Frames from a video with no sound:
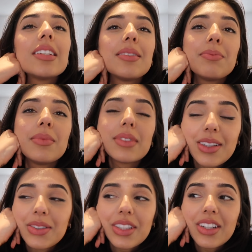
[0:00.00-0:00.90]
um,
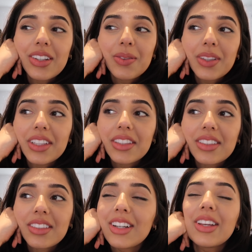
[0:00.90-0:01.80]
where was I going with this?
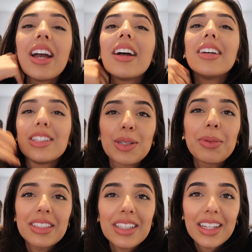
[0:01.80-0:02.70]
Oh yeah, so
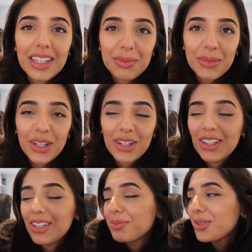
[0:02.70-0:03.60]
basically I'm not,
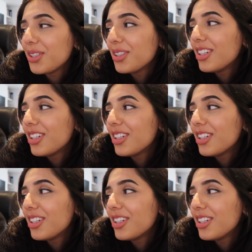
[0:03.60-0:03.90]
I'm not